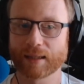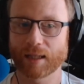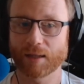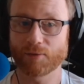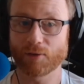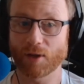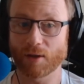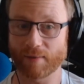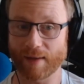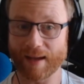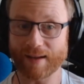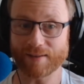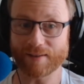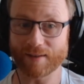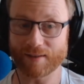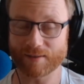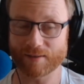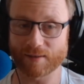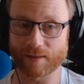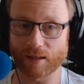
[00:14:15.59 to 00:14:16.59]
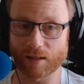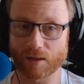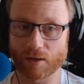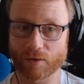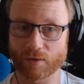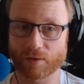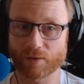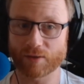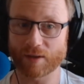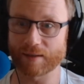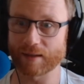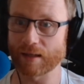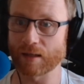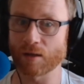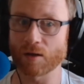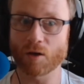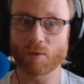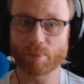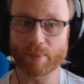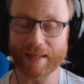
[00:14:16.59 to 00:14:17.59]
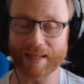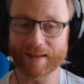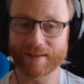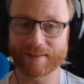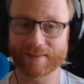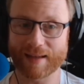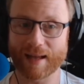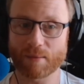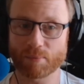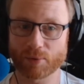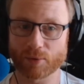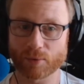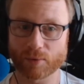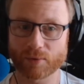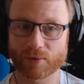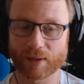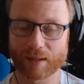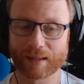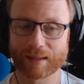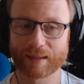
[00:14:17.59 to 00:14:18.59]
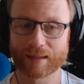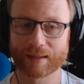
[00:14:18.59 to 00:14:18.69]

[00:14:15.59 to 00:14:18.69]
If you have access to the logs and they're not being sampled,